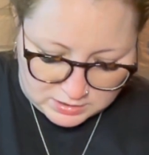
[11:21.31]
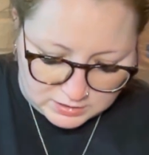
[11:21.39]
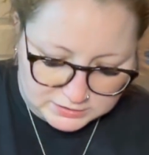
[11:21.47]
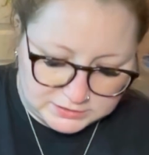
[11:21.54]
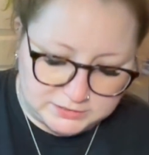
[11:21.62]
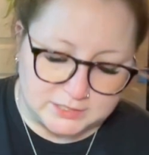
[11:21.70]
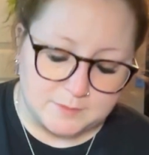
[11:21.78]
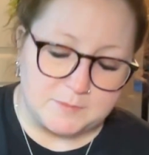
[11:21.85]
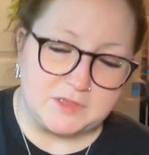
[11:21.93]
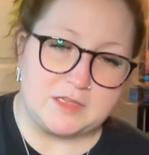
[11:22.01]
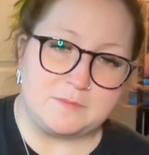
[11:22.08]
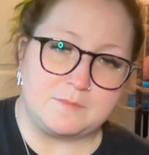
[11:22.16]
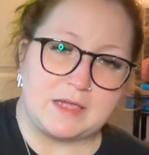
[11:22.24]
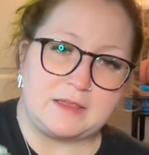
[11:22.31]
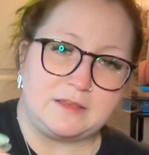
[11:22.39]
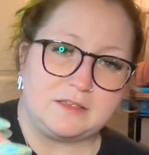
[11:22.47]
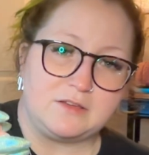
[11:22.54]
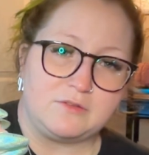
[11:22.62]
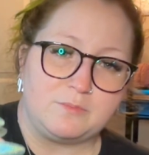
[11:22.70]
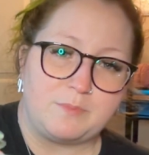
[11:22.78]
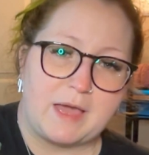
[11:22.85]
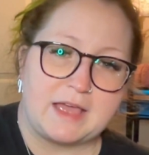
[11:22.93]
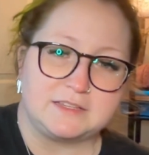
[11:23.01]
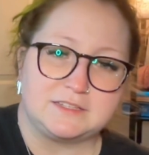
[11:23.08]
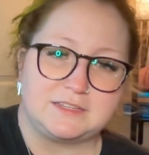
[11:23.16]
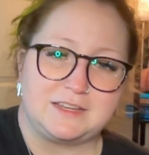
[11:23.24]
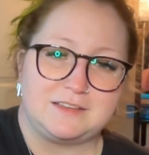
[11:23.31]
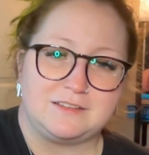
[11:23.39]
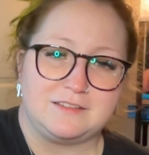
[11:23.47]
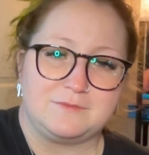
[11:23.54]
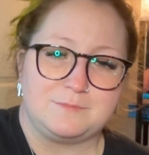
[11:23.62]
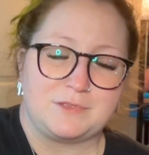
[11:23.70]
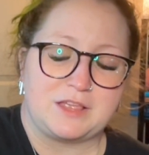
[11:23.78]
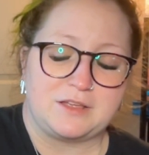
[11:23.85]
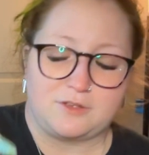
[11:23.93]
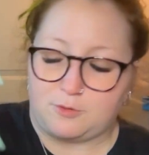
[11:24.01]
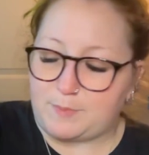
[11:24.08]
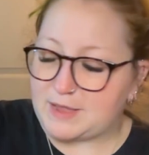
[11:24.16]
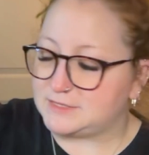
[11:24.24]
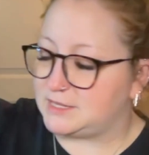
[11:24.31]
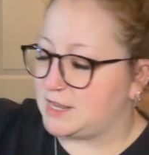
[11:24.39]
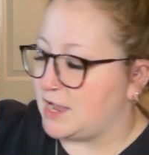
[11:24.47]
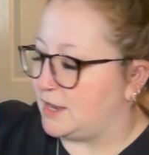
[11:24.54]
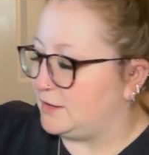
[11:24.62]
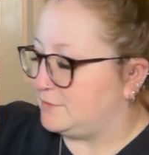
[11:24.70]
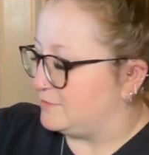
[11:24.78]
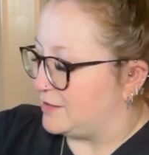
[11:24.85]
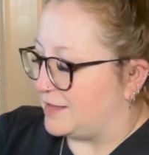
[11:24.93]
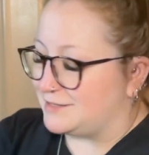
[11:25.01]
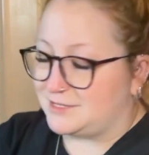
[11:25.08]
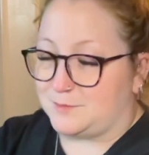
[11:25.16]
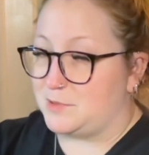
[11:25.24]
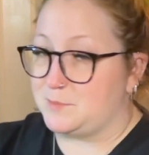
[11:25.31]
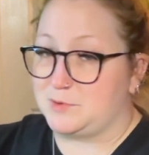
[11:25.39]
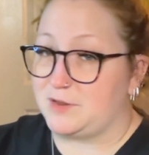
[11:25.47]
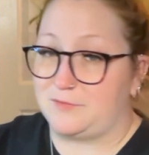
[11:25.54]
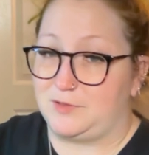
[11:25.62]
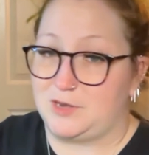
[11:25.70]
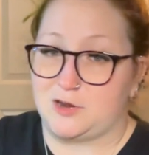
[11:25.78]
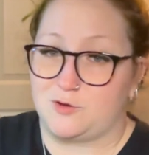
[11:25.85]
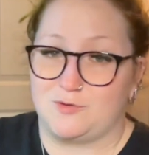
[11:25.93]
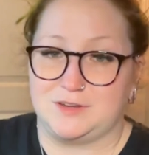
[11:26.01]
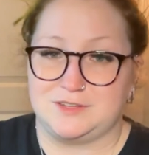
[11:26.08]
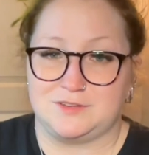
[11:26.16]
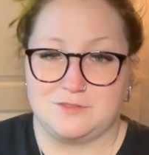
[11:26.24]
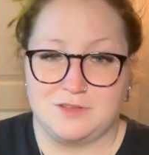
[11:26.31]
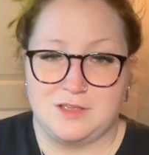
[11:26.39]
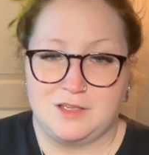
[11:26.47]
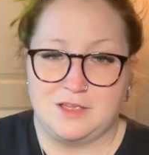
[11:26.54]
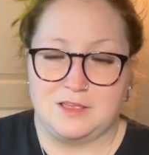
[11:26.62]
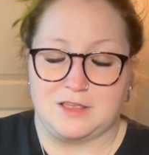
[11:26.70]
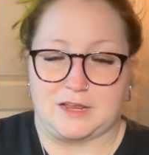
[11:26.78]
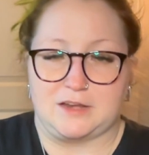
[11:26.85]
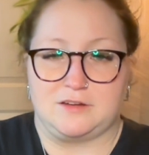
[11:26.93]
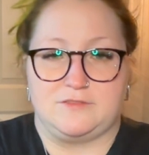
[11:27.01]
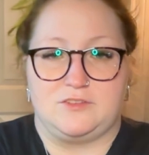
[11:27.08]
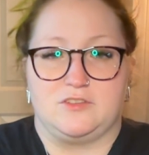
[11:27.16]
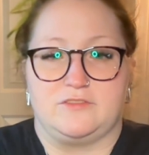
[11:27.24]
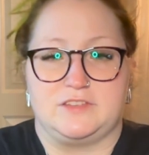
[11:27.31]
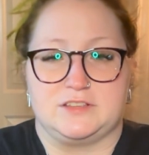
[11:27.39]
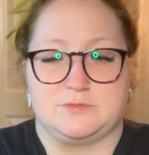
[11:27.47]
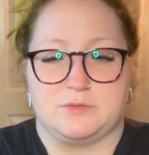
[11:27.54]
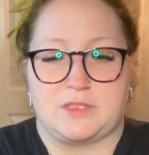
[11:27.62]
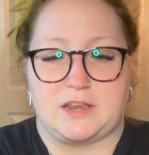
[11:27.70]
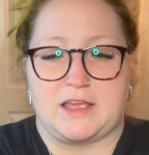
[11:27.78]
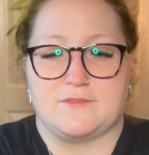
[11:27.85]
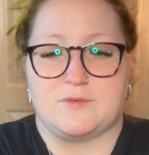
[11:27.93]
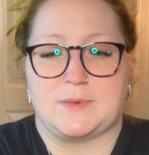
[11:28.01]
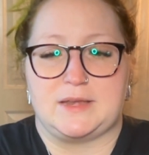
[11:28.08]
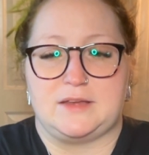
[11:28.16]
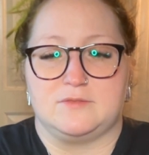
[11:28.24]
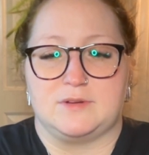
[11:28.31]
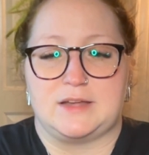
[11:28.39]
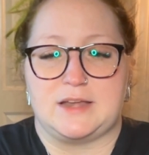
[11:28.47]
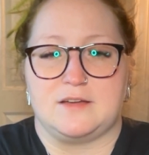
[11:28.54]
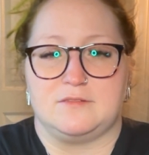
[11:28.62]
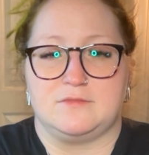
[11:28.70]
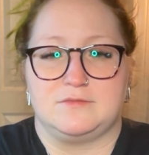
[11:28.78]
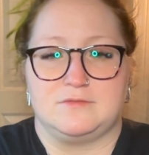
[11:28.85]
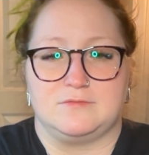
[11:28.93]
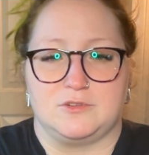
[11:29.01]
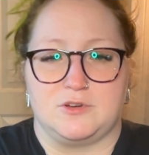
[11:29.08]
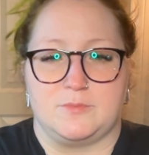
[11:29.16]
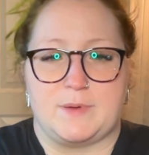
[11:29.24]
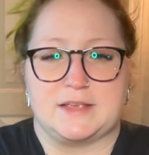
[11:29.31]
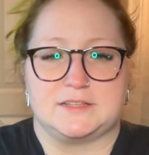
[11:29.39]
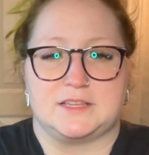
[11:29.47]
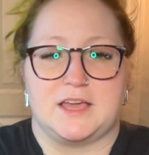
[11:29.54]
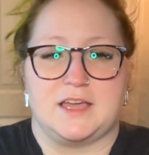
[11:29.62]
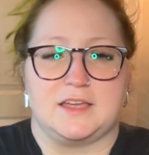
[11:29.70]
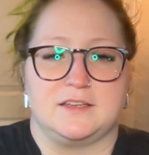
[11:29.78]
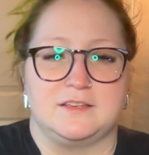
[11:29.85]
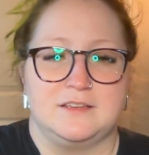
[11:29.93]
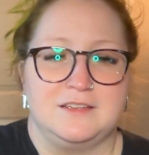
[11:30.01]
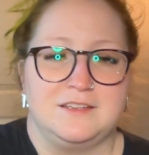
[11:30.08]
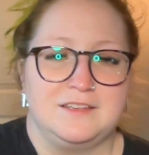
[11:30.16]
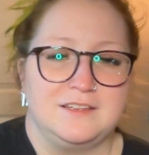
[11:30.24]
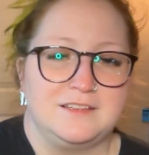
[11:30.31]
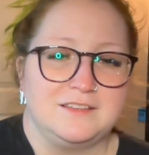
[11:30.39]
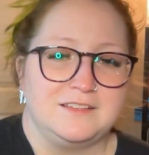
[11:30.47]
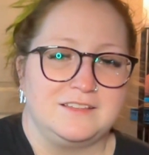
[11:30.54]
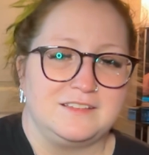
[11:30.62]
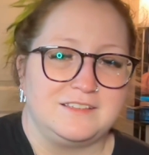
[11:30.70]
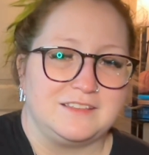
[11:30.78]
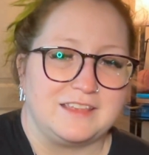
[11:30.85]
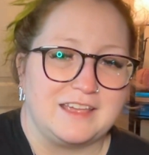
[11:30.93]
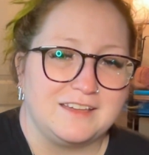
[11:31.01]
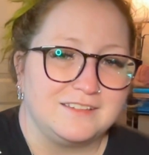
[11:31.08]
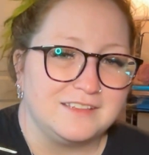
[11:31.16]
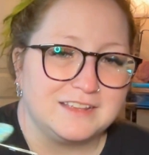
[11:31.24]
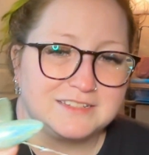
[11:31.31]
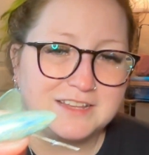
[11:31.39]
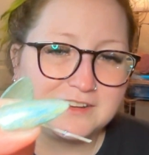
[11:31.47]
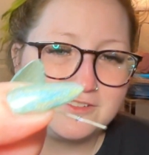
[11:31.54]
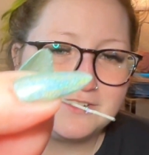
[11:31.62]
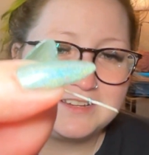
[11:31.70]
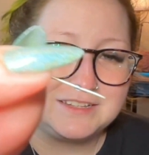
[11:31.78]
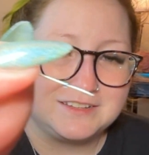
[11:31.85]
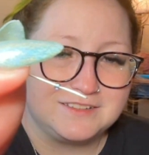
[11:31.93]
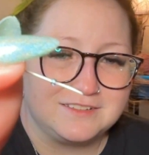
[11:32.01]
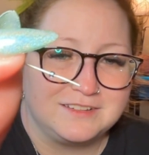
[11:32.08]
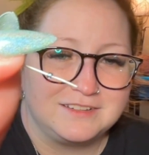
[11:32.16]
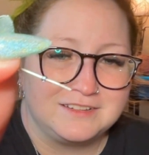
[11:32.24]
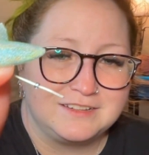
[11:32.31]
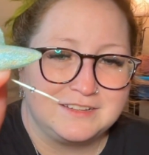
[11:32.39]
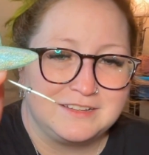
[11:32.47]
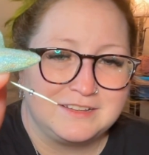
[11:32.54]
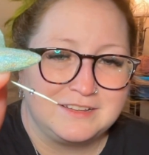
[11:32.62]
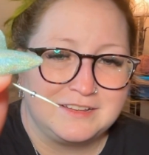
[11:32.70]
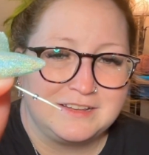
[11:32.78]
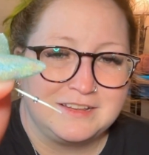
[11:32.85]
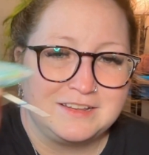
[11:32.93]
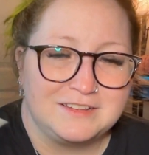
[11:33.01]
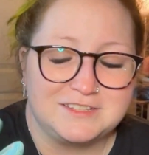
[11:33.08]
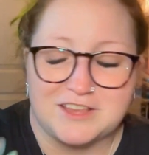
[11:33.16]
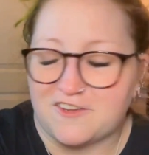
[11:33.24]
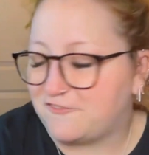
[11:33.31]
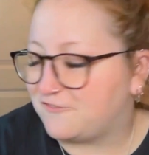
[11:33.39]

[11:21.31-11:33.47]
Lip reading: some of them might go past the eye, and some of them are definitely not going to. Like I don't even know if this one that I have on my needle right now will go past the eye. Yeah, it's not going to. So